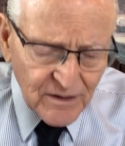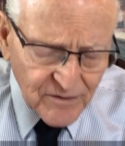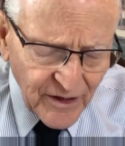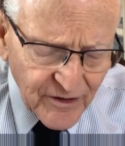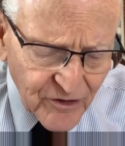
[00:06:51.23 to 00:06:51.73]

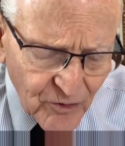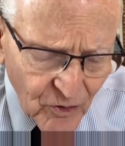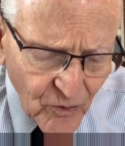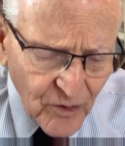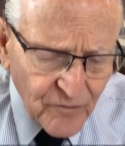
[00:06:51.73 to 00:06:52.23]
Thank you,
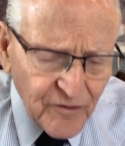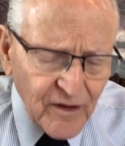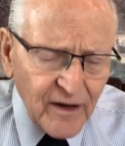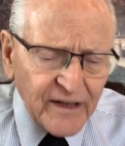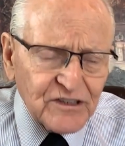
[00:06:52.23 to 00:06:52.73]
Lord, for
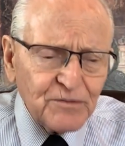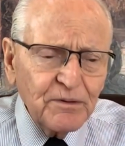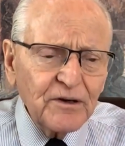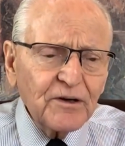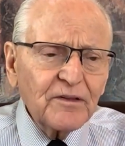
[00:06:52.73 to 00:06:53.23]
the last
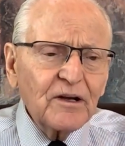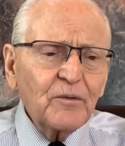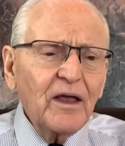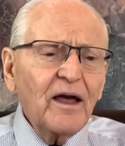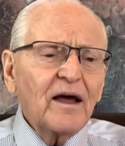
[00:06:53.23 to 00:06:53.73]
speaker that
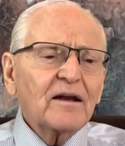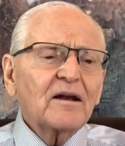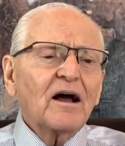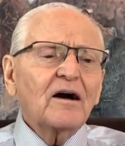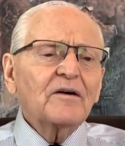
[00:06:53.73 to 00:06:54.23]
we had
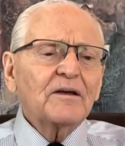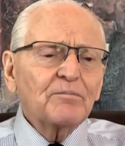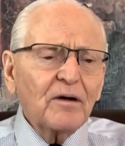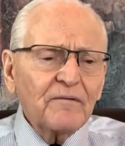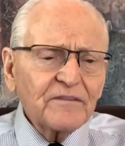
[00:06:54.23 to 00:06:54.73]
and how he
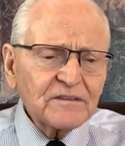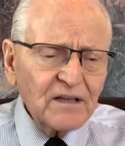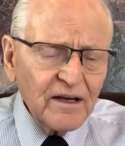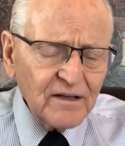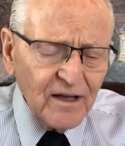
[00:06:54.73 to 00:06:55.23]

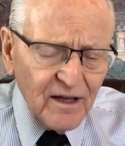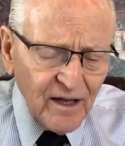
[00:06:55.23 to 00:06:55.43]
prophesied.